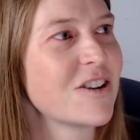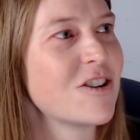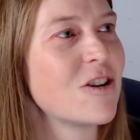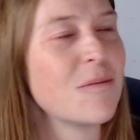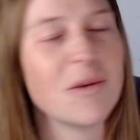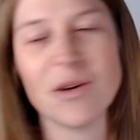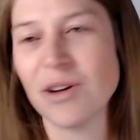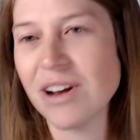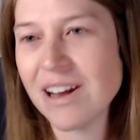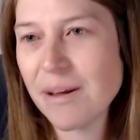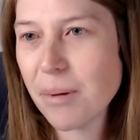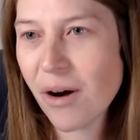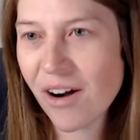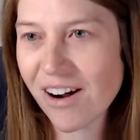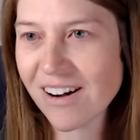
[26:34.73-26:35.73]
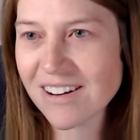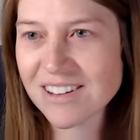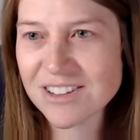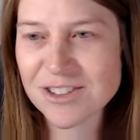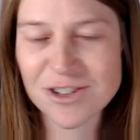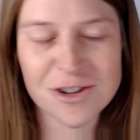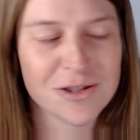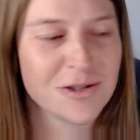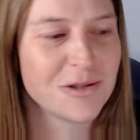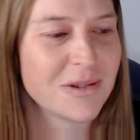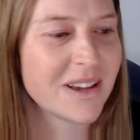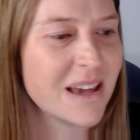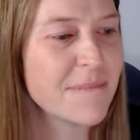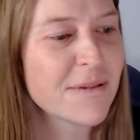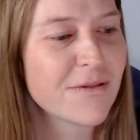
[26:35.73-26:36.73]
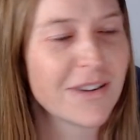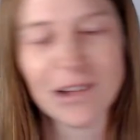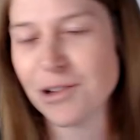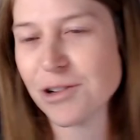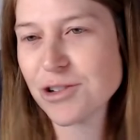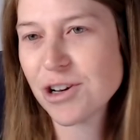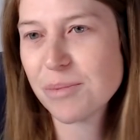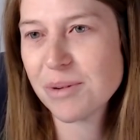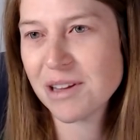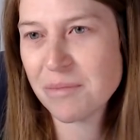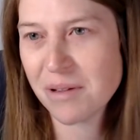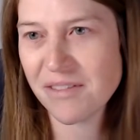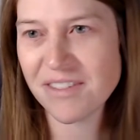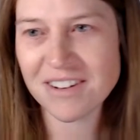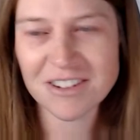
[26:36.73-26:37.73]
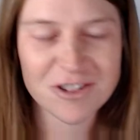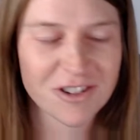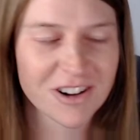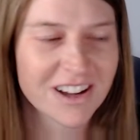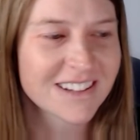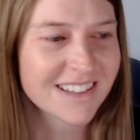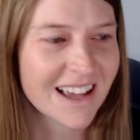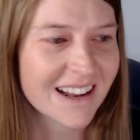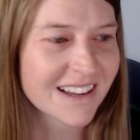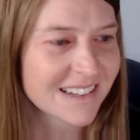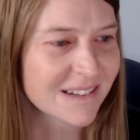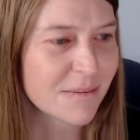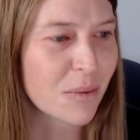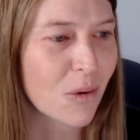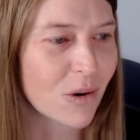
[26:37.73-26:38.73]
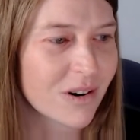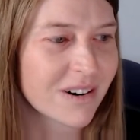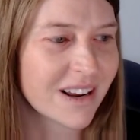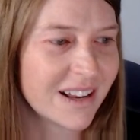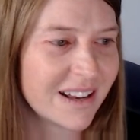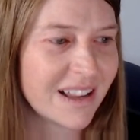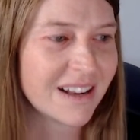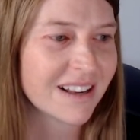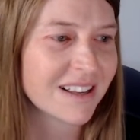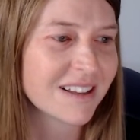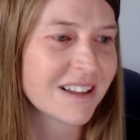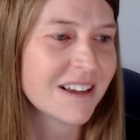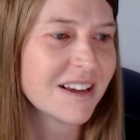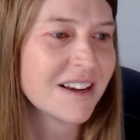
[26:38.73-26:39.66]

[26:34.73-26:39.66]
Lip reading: community part to keep the fellowship in the beef industry, because that is important and needed.